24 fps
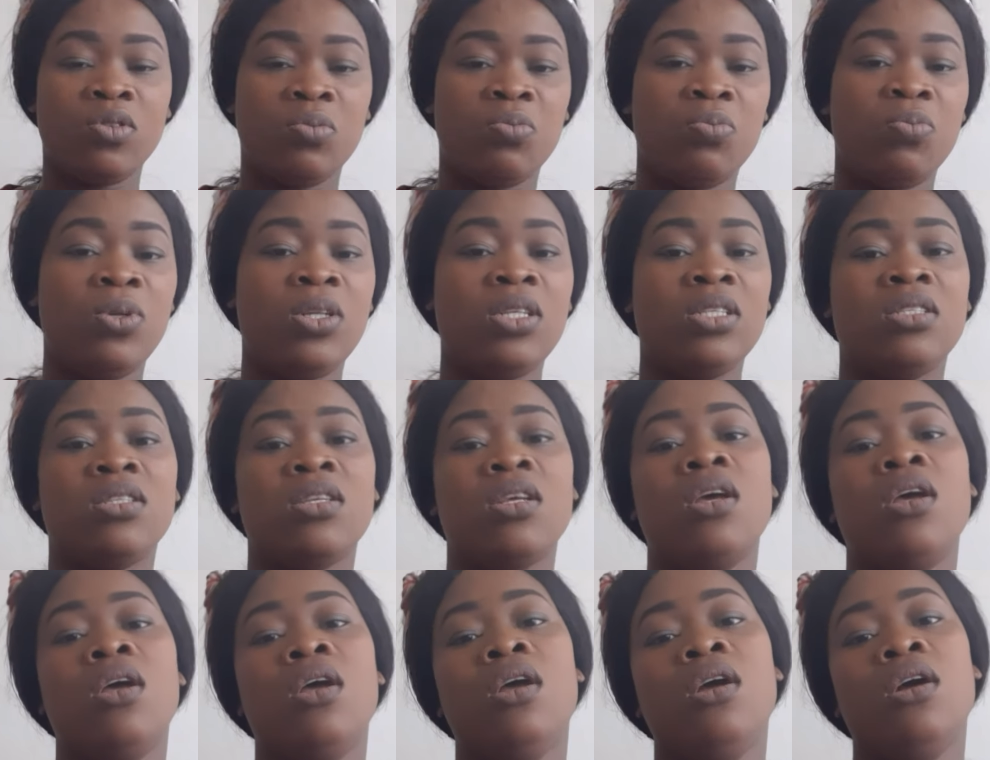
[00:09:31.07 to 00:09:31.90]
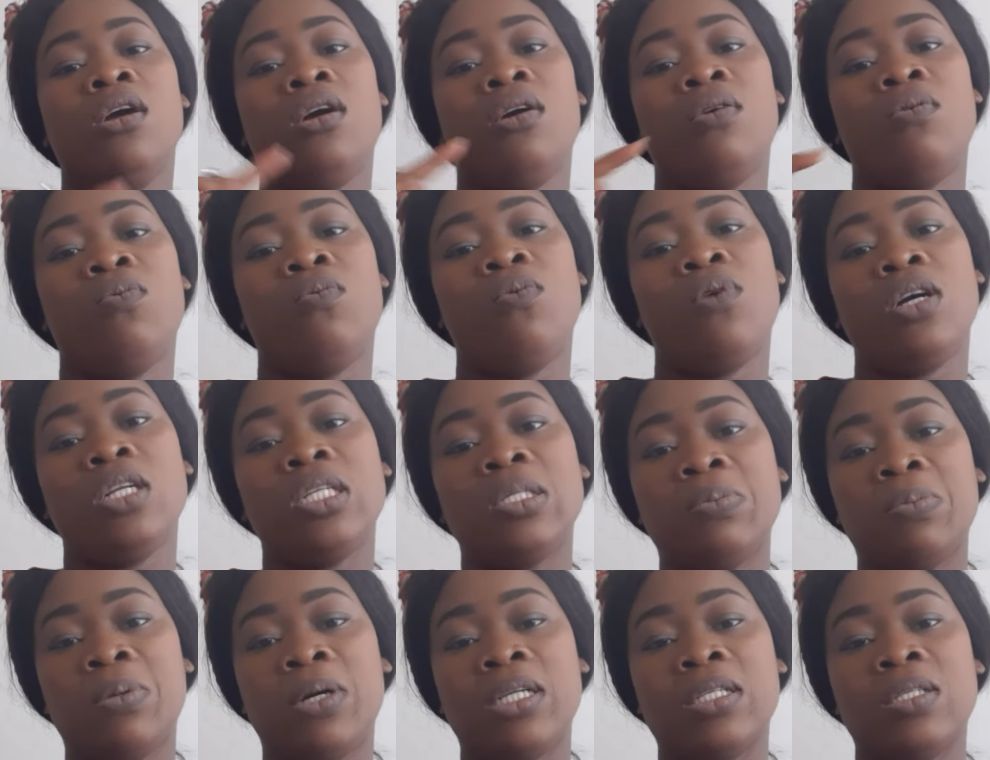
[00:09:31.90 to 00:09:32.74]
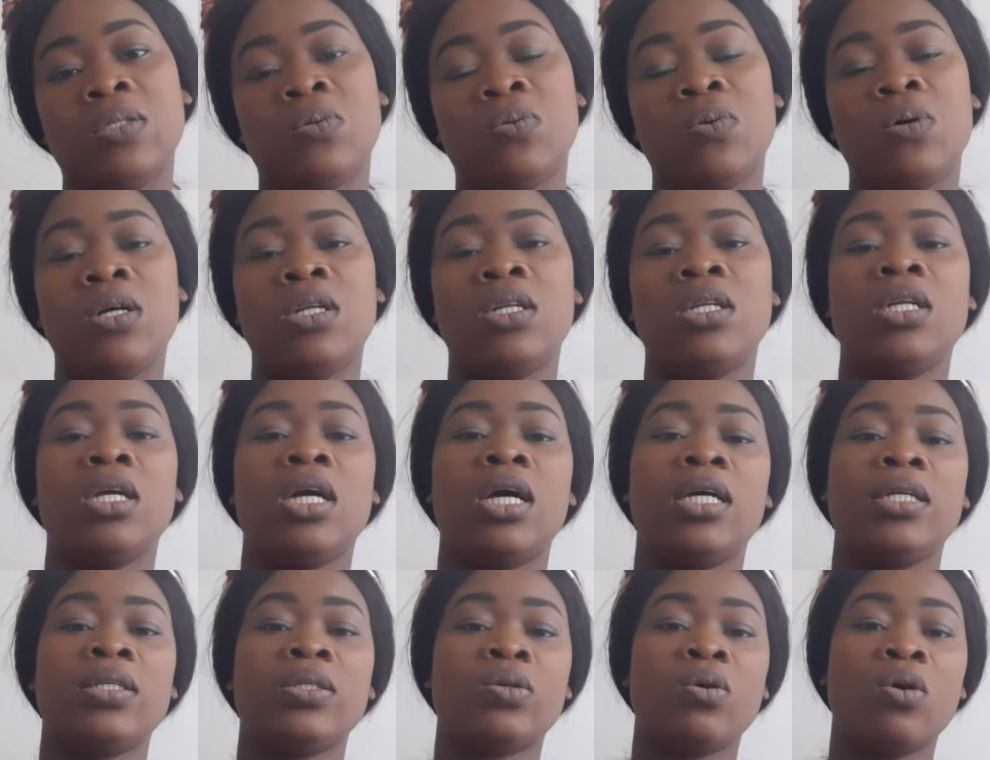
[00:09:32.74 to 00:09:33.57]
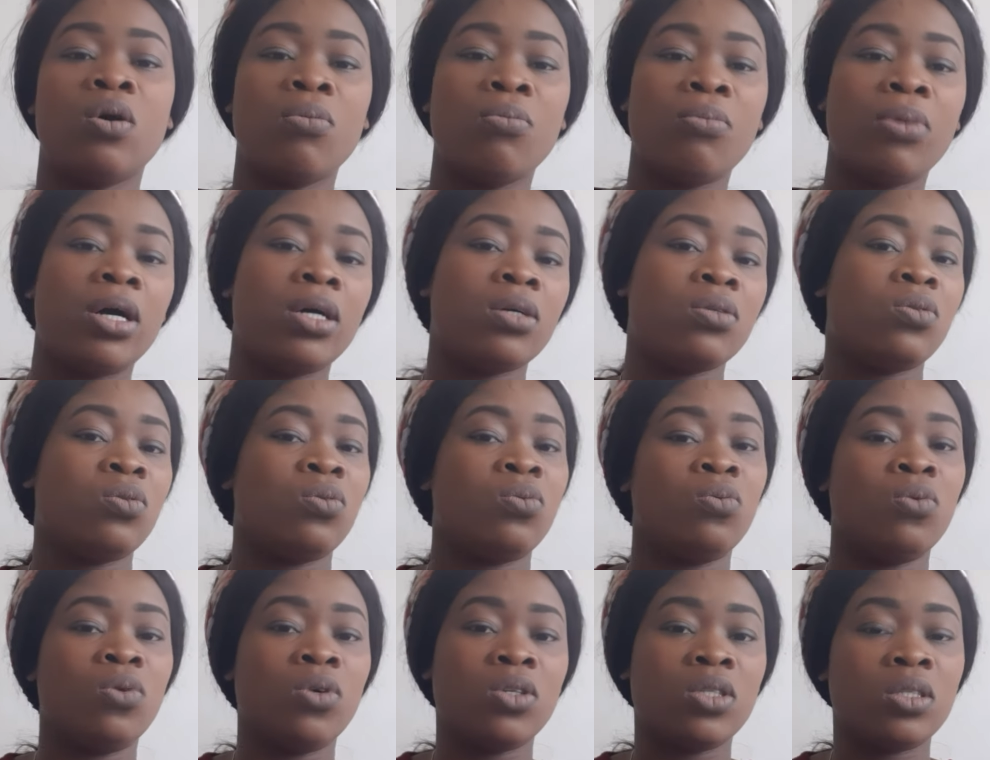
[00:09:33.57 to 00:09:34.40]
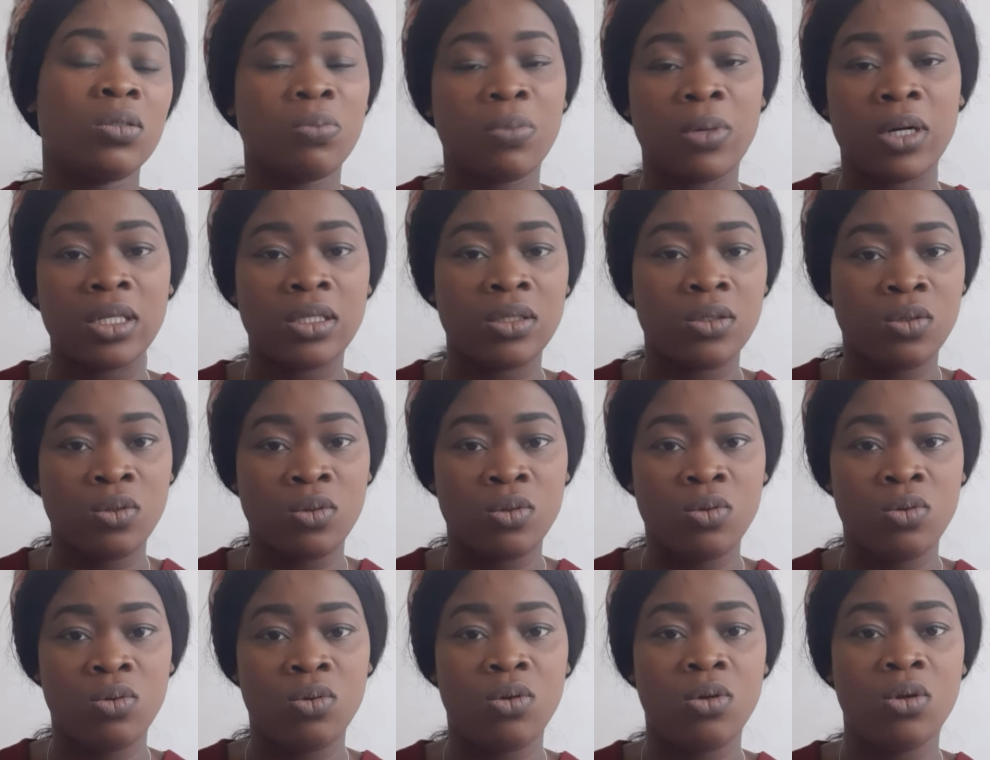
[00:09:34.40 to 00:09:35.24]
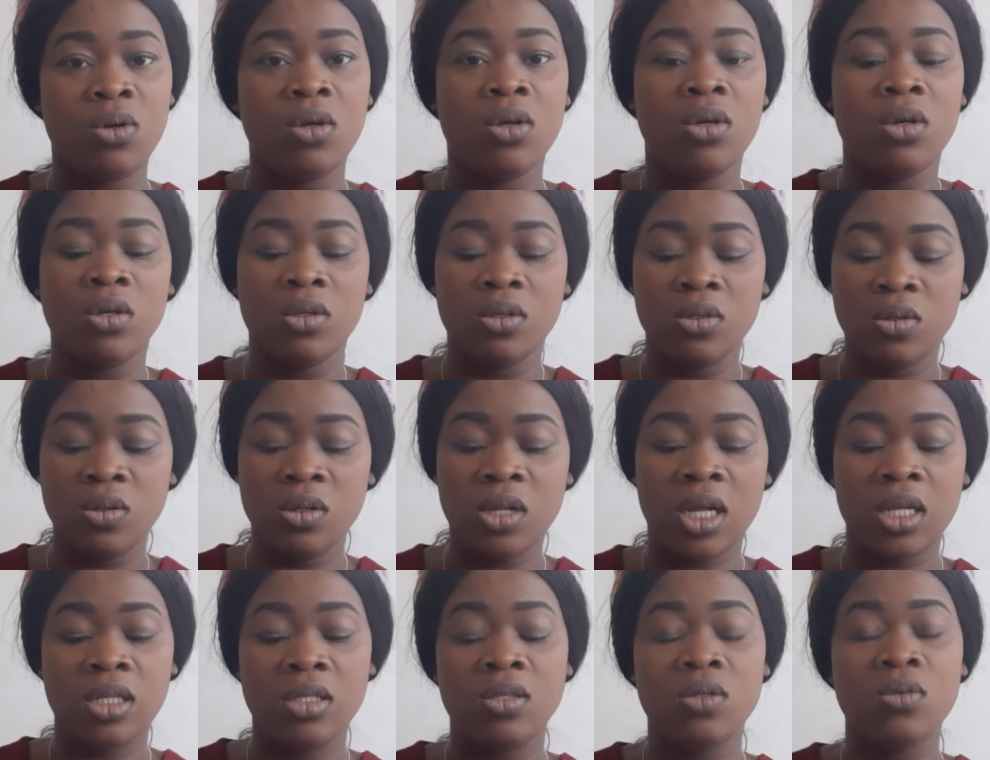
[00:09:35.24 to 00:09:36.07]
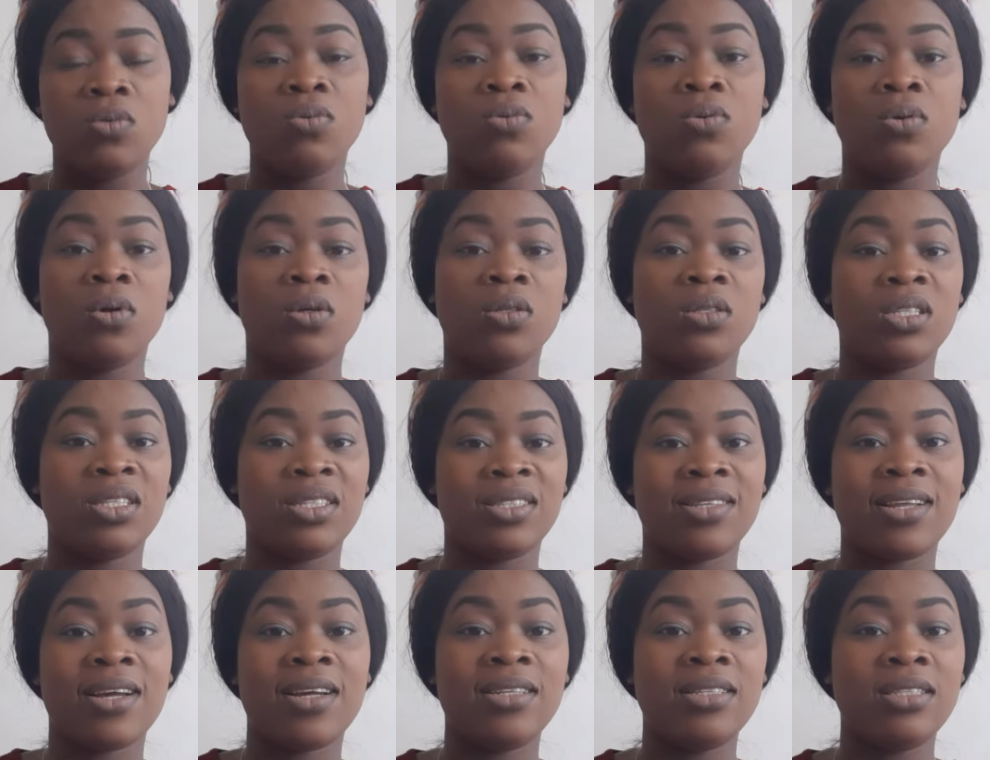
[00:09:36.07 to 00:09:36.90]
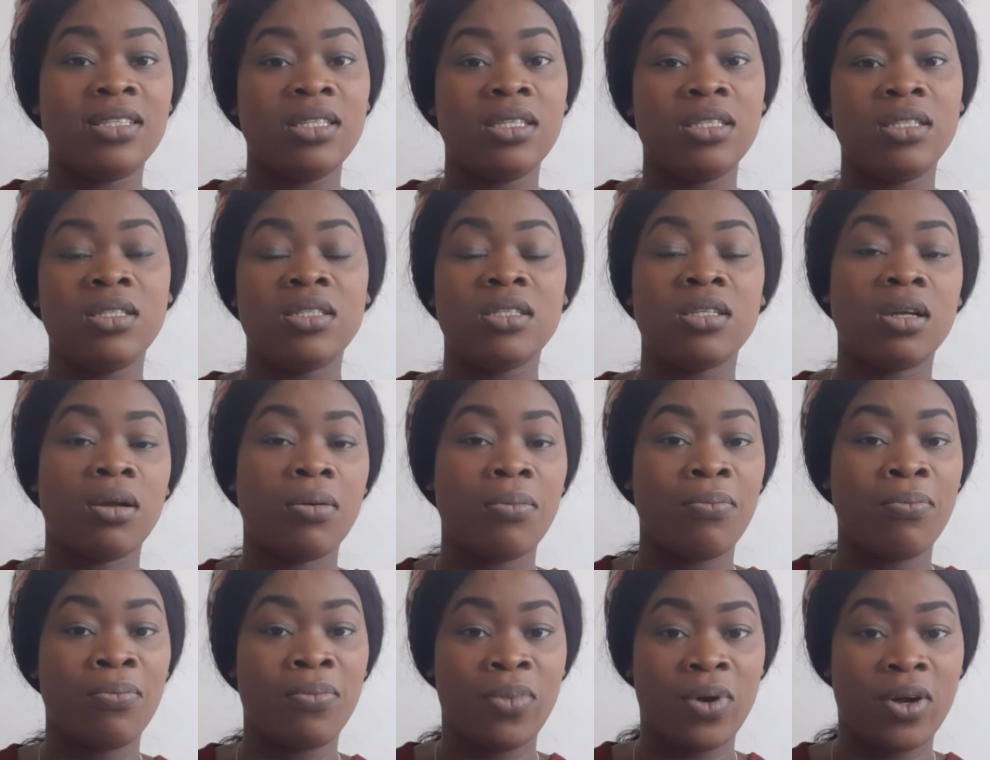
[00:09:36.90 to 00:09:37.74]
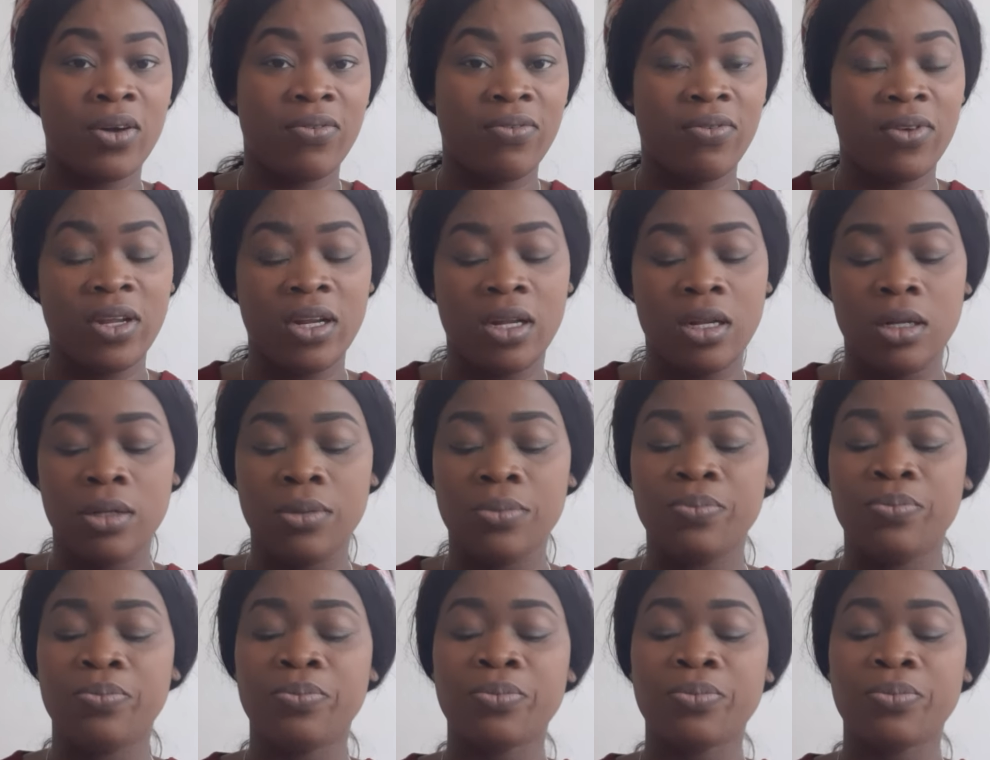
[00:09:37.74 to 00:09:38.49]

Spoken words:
So please watch part one and come back to watch part two so that you will understand it perfectly.